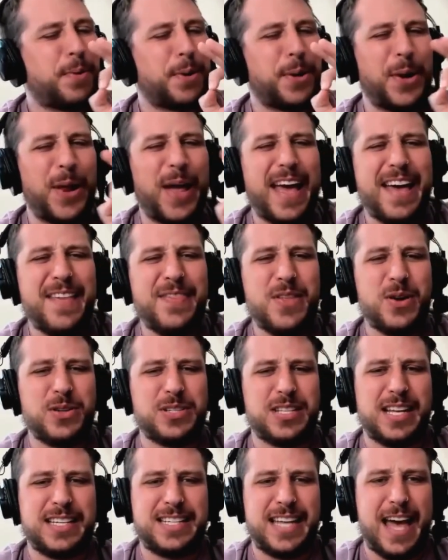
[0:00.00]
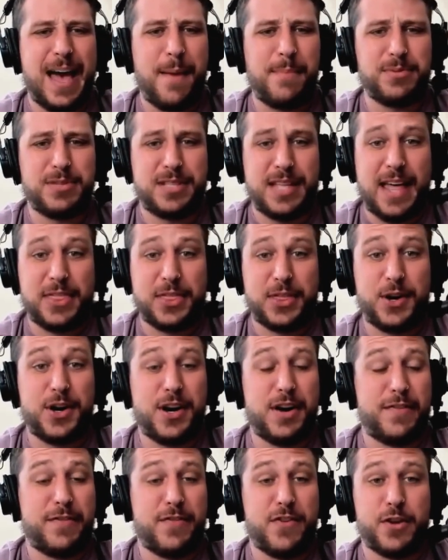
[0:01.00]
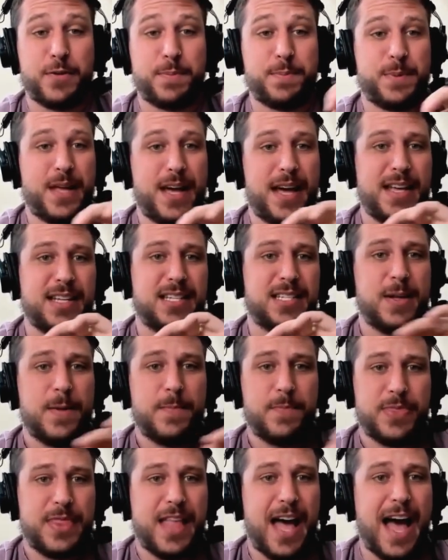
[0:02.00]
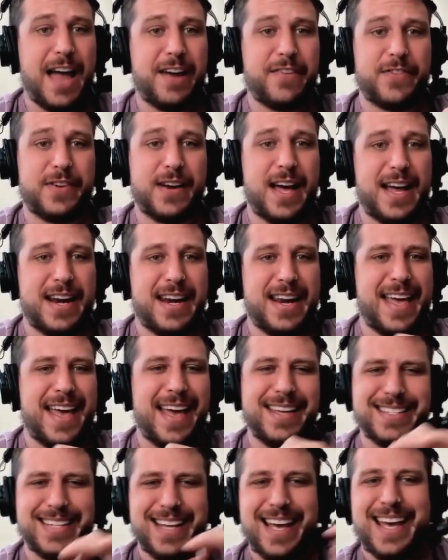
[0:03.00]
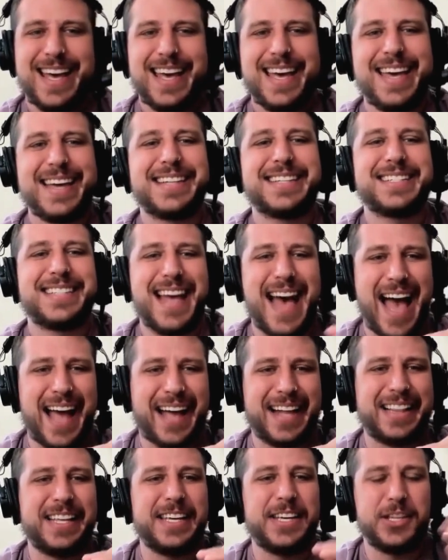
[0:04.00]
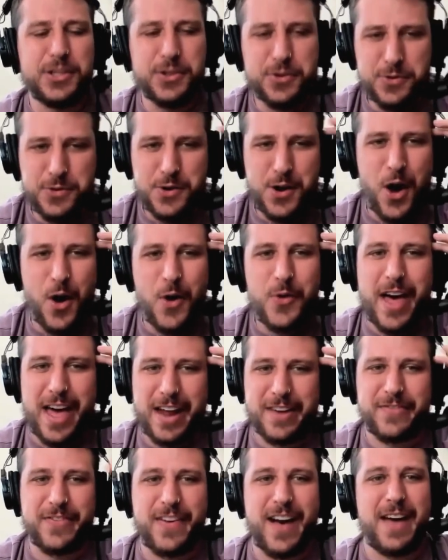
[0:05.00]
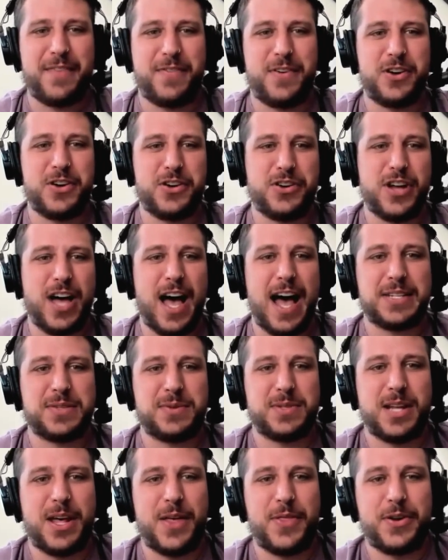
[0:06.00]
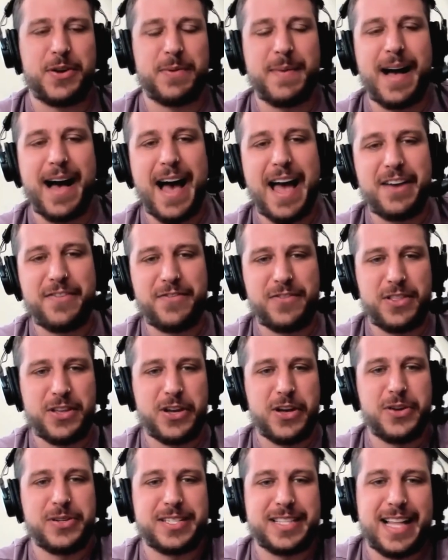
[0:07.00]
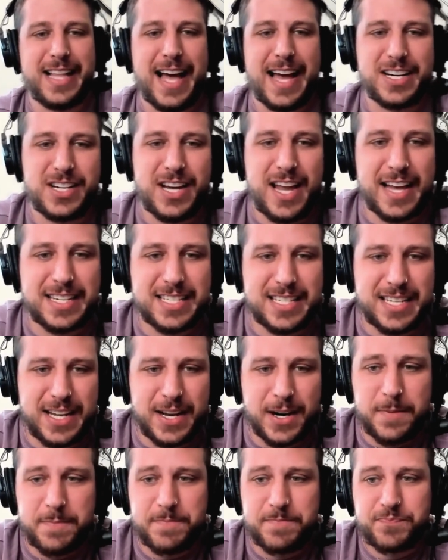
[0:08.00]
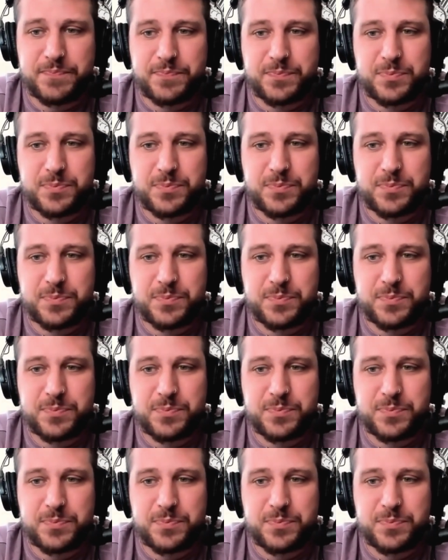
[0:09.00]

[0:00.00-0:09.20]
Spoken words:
planned those attempts, that third and fourth place, 9 for 9 days. Exactly. You know that 500 dots was on their mind for the Ghost Clash next year.